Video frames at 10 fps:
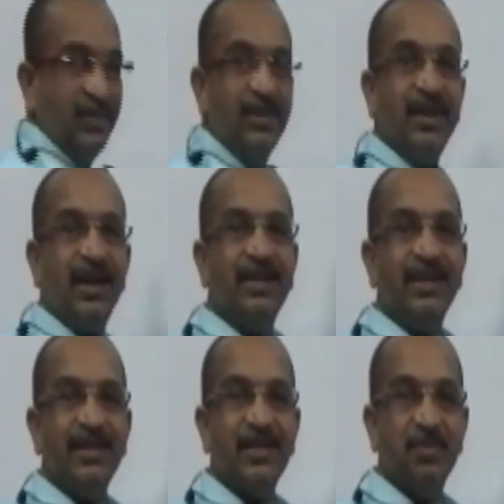I take
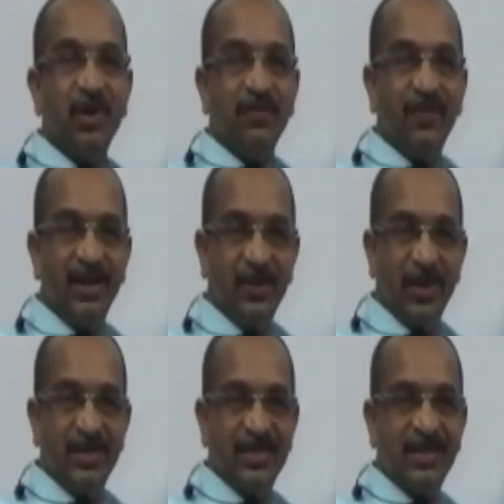it as modified
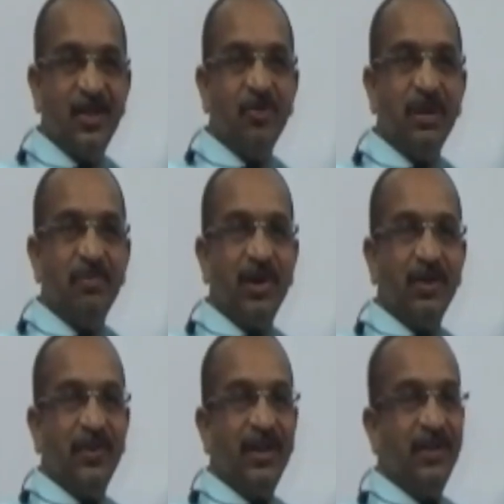divisor. Now my
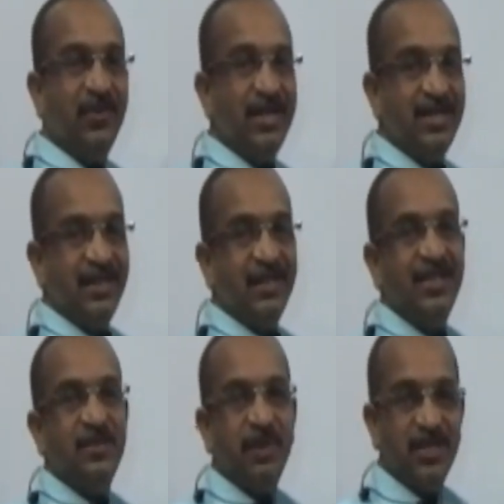modified divisor
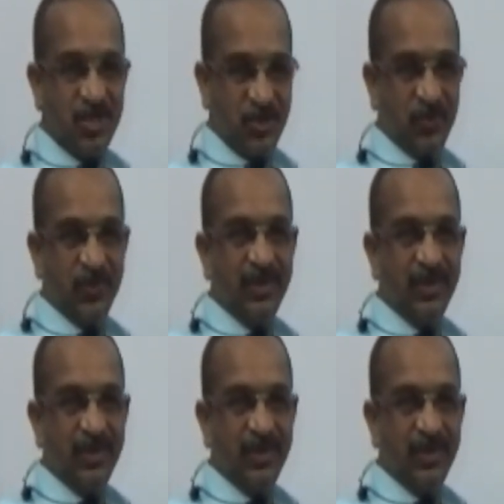is plus 2.